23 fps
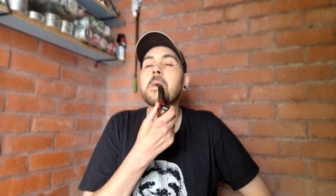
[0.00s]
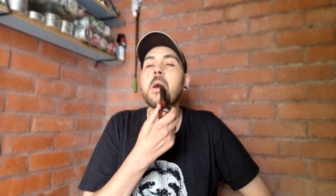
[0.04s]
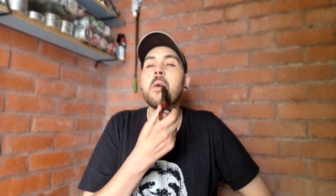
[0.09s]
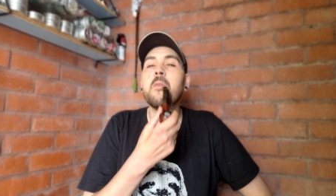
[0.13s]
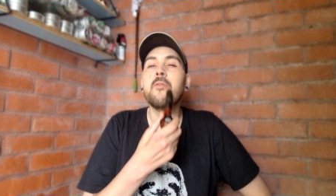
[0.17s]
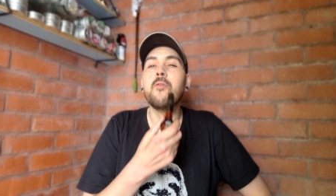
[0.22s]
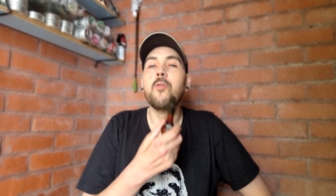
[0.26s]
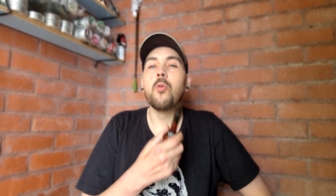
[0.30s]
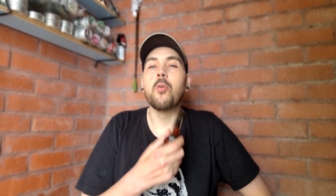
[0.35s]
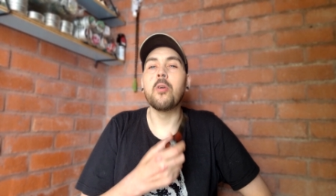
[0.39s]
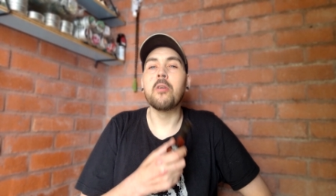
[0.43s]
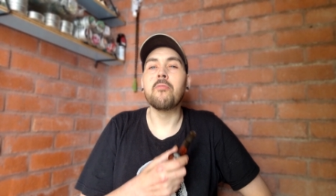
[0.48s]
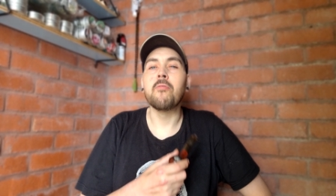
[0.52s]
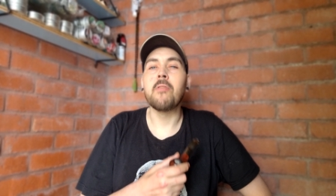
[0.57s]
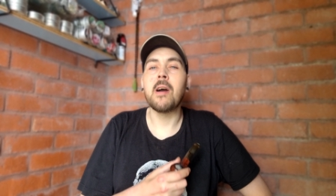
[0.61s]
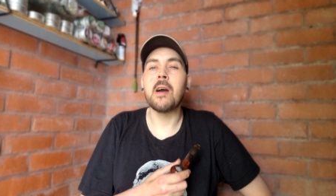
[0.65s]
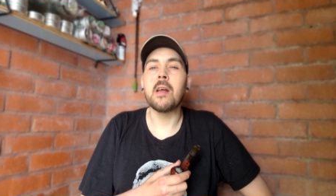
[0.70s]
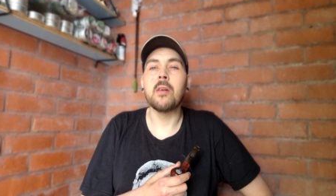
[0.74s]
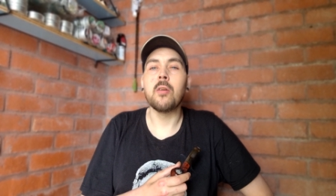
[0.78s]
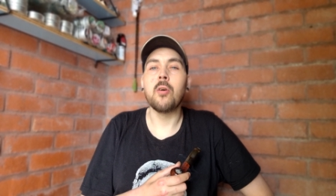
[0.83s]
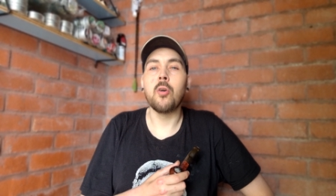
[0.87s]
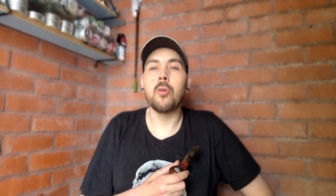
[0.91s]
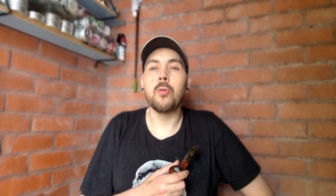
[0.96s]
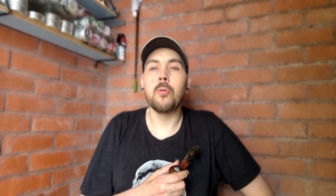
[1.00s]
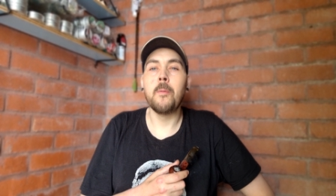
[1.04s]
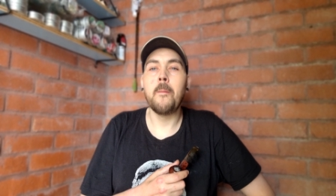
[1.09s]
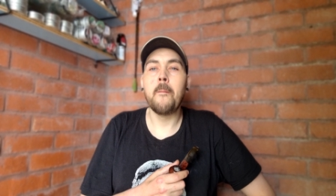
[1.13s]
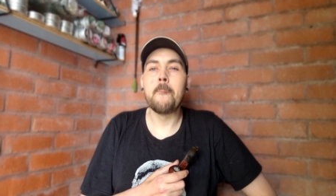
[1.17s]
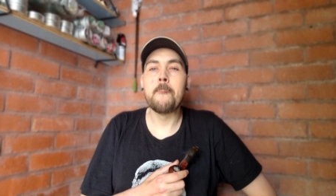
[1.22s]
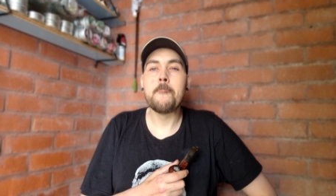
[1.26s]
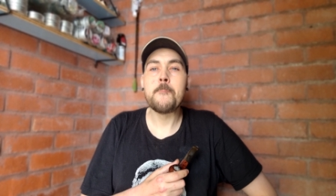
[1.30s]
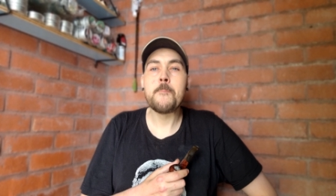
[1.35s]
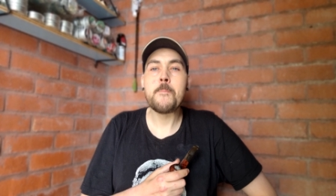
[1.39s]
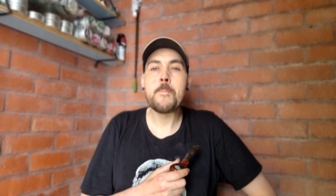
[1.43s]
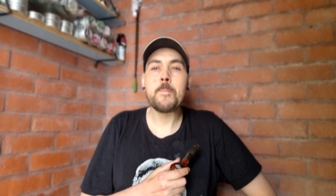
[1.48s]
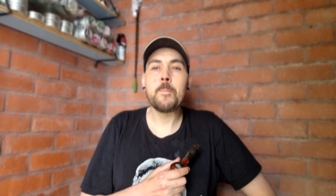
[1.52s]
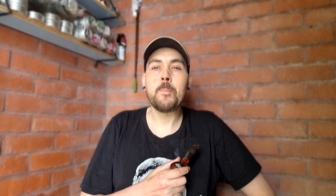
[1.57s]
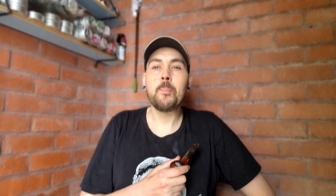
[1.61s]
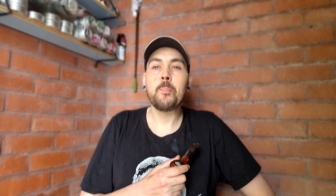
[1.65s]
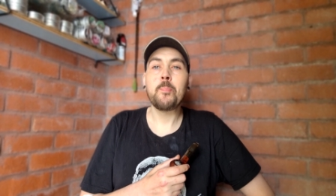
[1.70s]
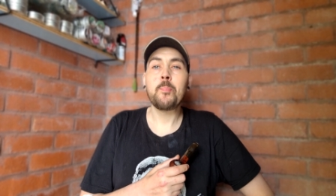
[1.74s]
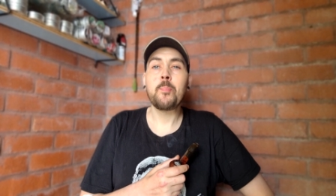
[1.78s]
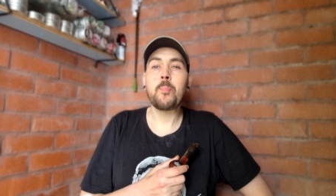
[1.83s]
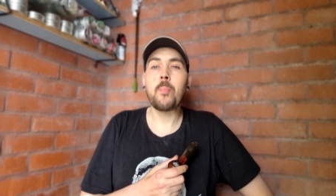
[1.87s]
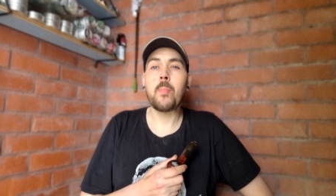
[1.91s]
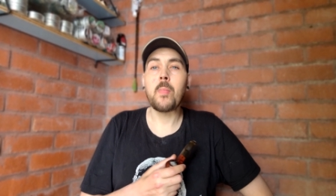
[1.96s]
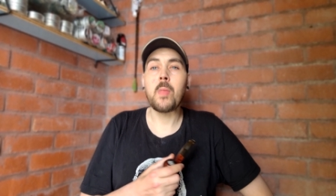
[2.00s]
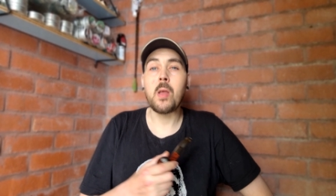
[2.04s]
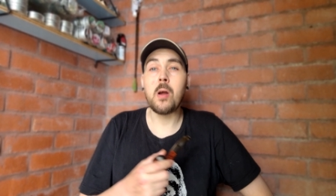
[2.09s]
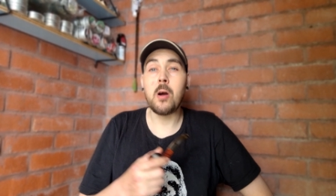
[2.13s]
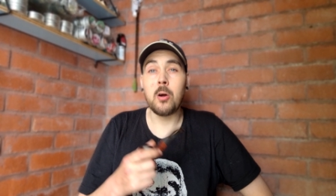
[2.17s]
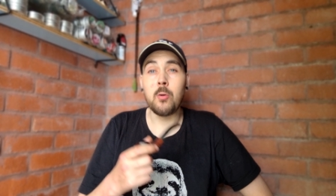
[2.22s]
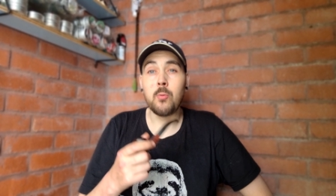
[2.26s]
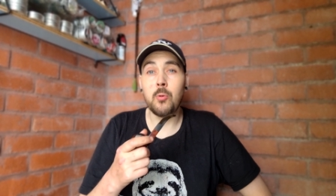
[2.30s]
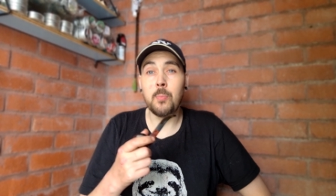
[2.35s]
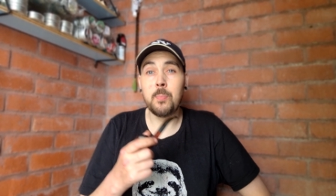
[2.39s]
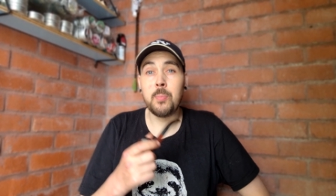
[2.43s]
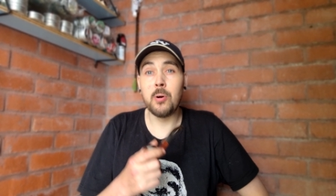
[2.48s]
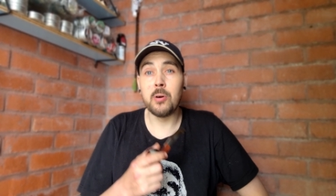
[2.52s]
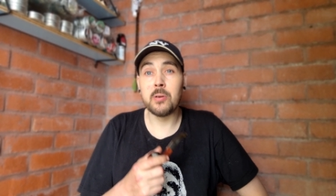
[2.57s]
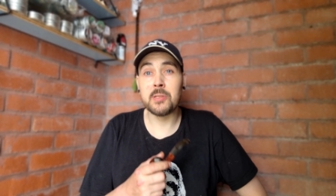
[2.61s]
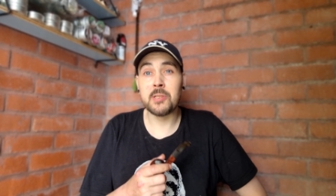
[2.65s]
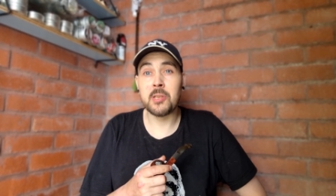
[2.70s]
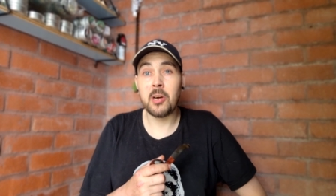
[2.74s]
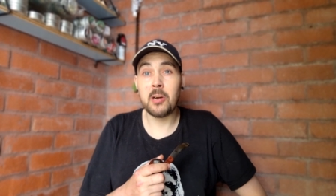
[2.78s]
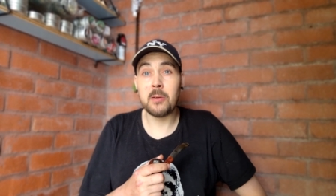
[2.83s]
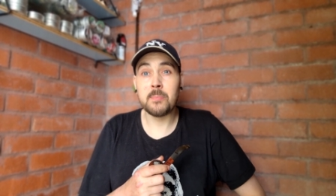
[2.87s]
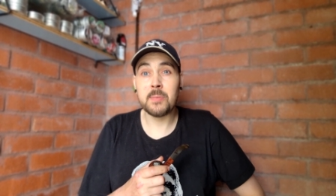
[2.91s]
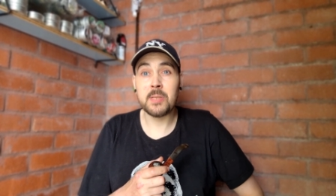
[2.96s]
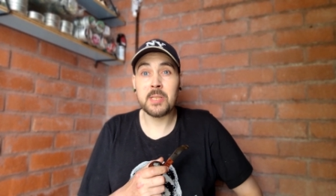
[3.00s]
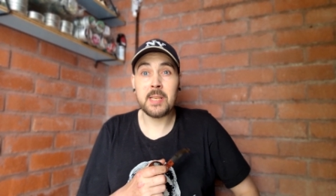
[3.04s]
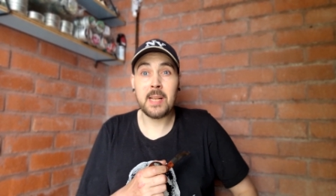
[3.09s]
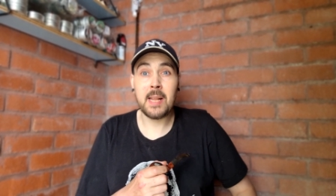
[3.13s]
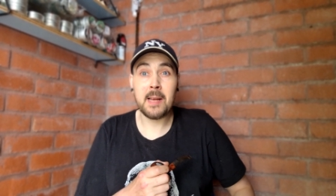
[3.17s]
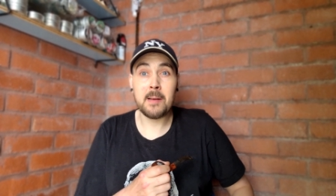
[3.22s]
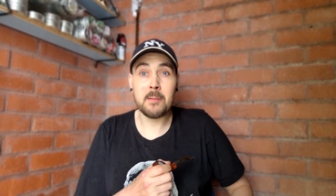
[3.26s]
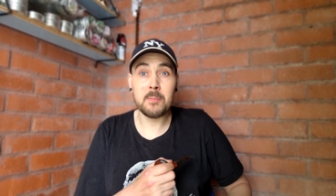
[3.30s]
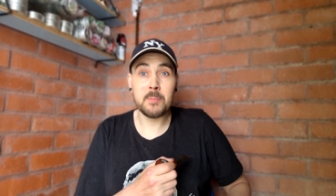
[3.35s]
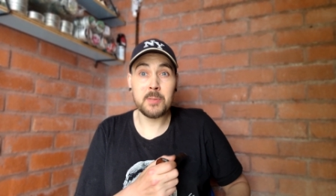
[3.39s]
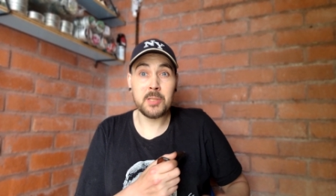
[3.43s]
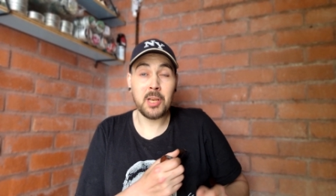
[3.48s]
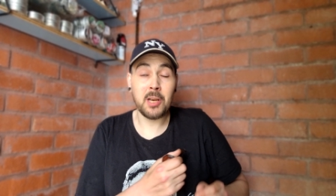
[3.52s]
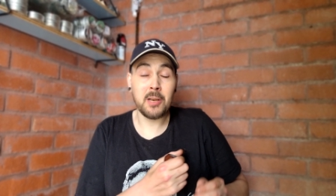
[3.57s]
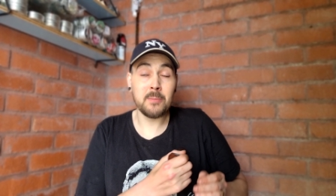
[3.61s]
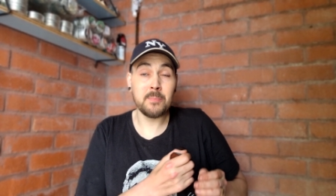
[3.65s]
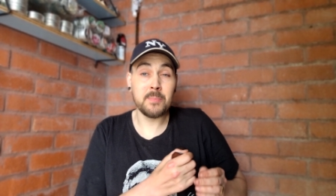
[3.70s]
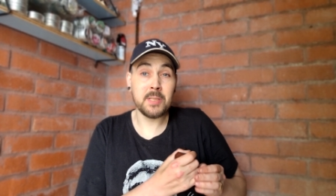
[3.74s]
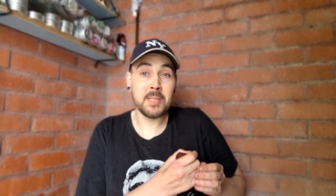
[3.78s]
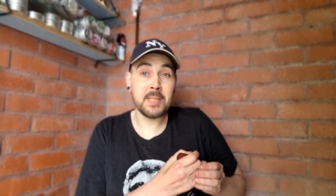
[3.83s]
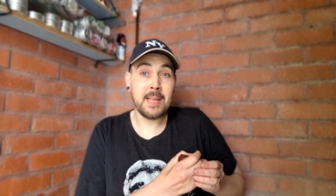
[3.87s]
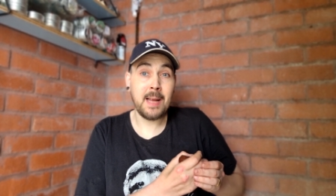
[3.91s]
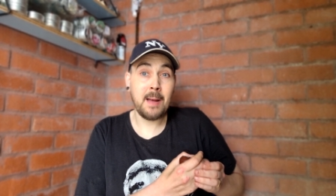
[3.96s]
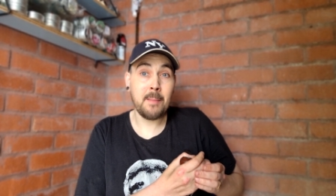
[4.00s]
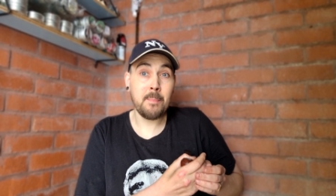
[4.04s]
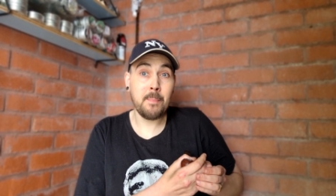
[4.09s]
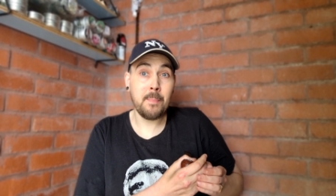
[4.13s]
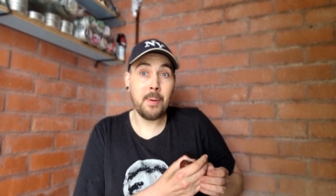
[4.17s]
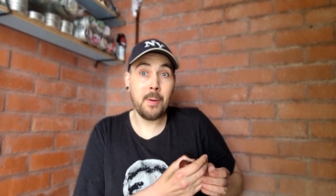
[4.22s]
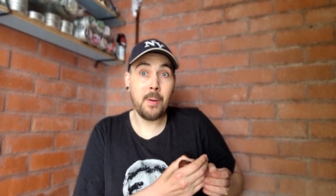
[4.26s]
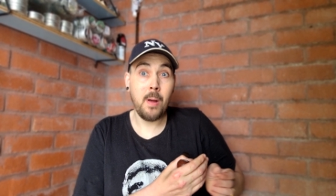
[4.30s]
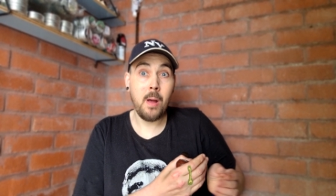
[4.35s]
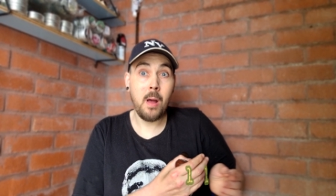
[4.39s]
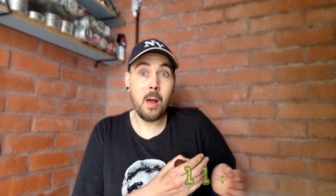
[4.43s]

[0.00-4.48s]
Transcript: Before I rattle on, I will put a time slap, time stamp.